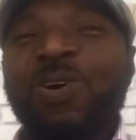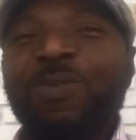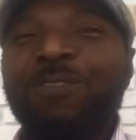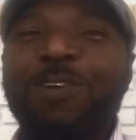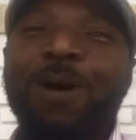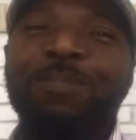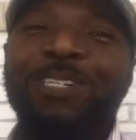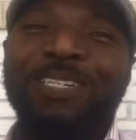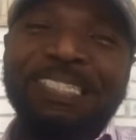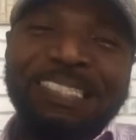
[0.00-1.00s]
We've come
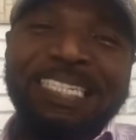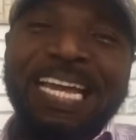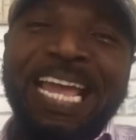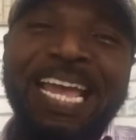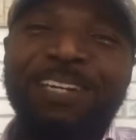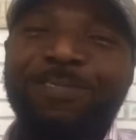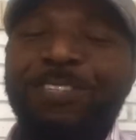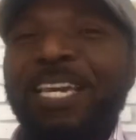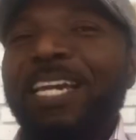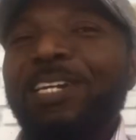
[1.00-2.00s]
to the end of
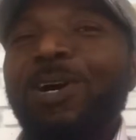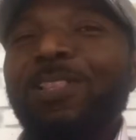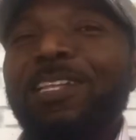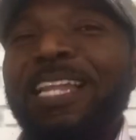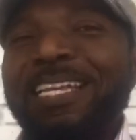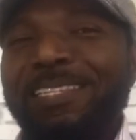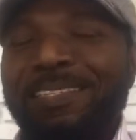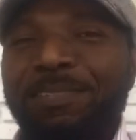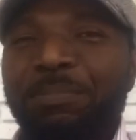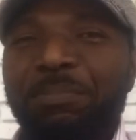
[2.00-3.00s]
yet another
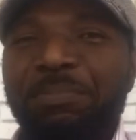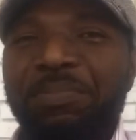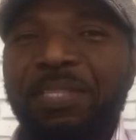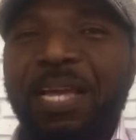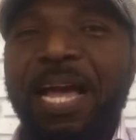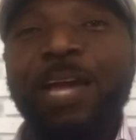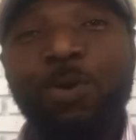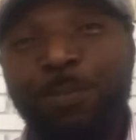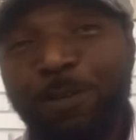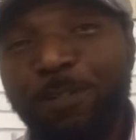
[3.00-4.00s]
lesson. I
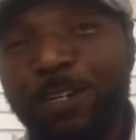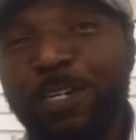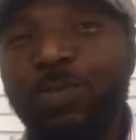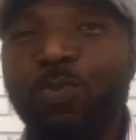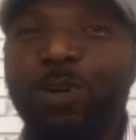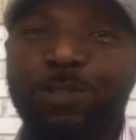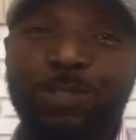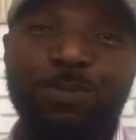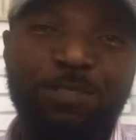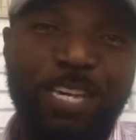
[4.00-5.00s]
hope you've learned one or
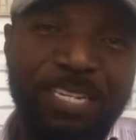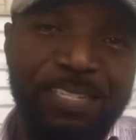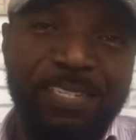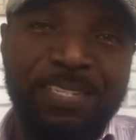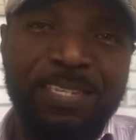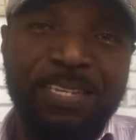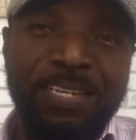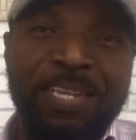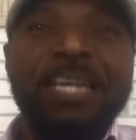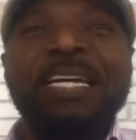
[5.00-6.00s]
two things.
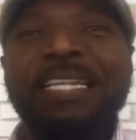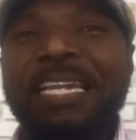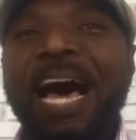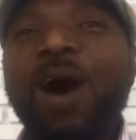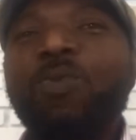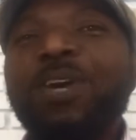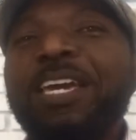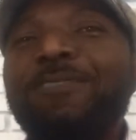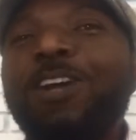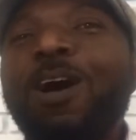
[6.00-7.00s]
Now we
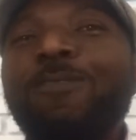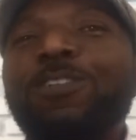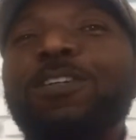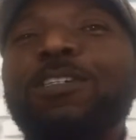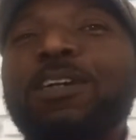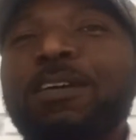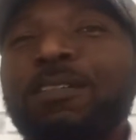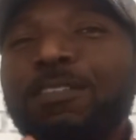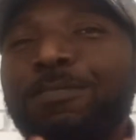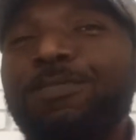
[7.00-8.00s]
have covered
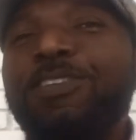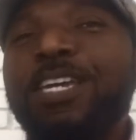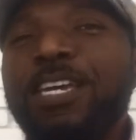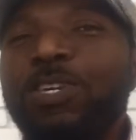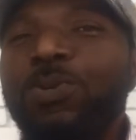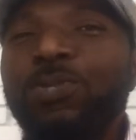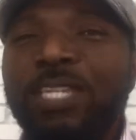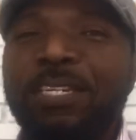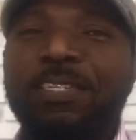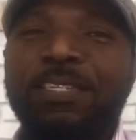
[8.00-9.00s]
the three
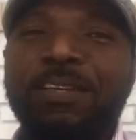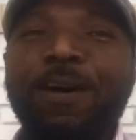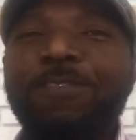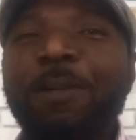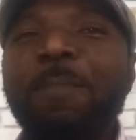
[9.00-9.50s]
uses of the